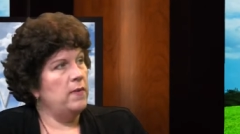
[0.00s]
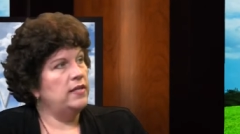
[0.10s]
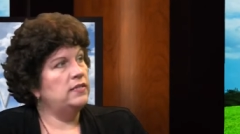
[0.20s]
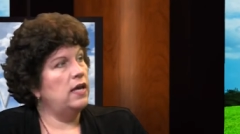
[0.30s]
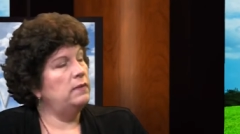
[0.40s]
my
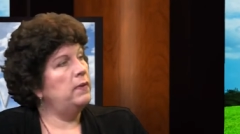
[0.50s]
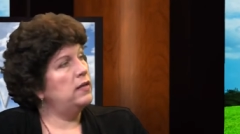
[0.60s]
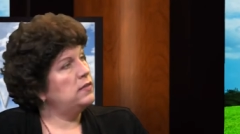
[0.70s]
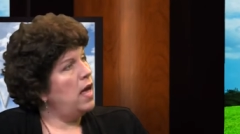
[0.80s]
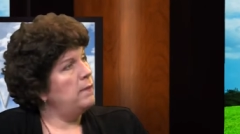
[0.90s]
son
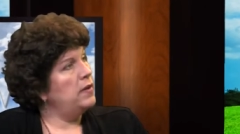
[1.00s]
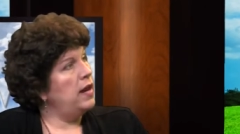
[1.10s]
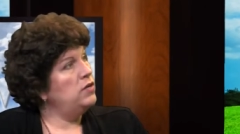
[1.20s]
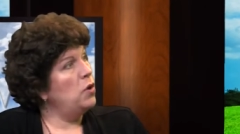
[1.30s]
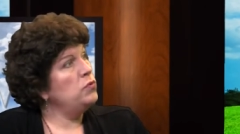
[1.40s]
picks up, and
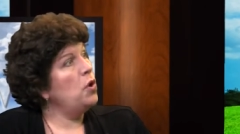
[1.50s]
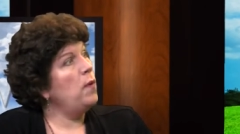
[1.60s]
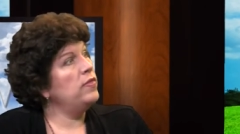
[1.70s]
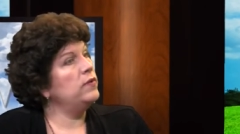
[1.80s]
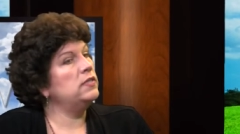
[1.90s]
exactly. I don't know
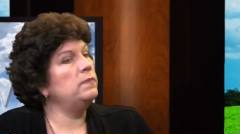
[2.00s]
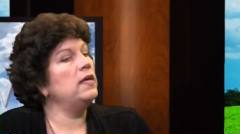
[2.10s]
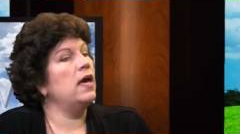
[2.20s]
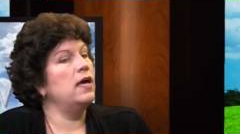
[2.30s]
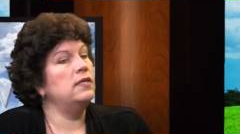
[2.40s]
whether it's mm-hmm.
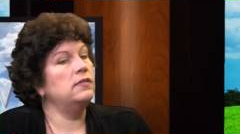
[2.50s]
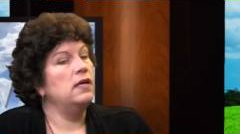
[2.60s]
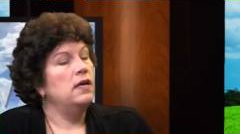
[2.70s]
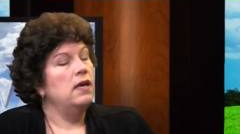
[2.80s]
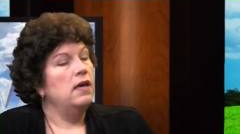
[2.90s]
because